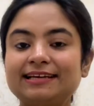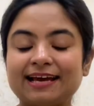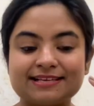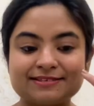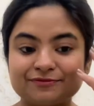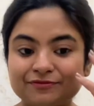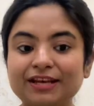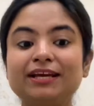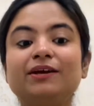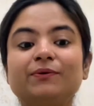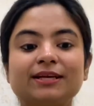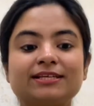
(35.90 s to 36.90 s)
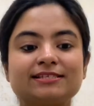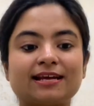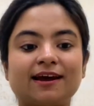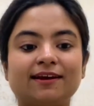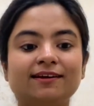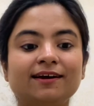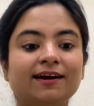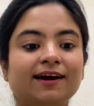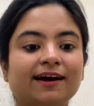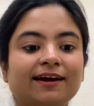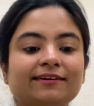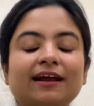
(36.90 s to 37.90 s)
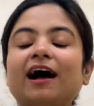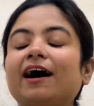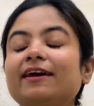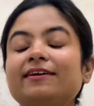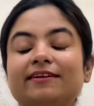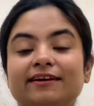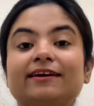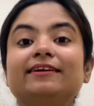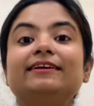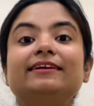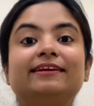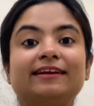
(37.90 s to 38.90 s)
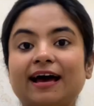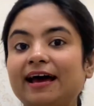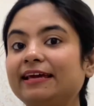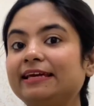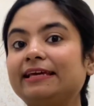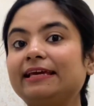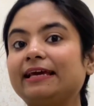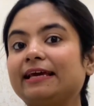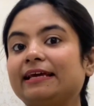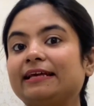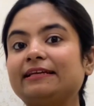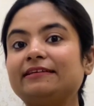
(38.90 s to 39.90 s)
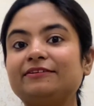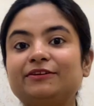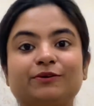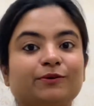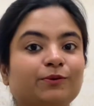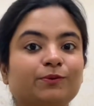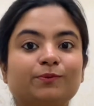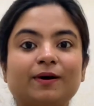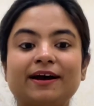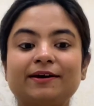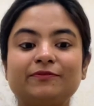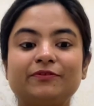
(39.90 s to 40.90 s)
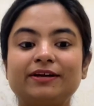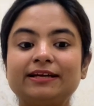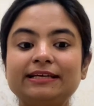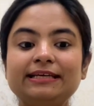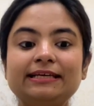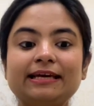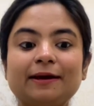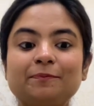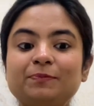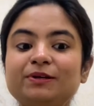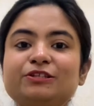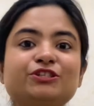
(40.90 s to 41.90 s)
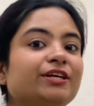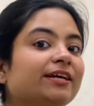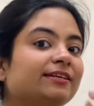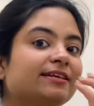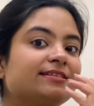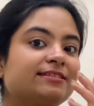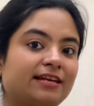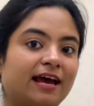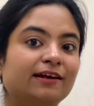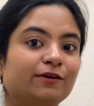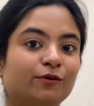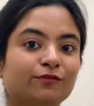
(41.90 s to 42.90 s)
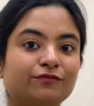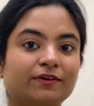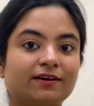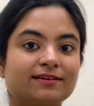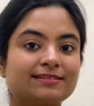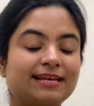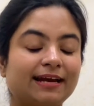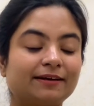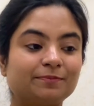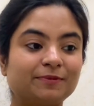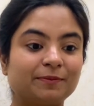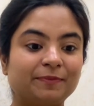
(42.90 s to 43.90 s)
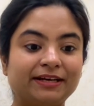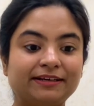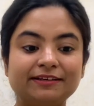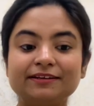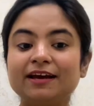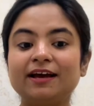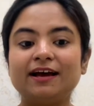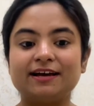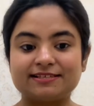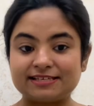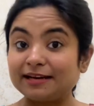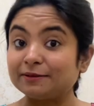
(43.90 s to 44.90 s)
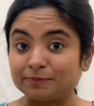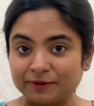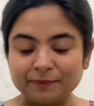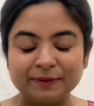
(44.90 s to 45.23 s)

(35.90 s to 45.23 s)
has very unique style, and I really like, and you know, I really appreciate his style of stand-up comedy. And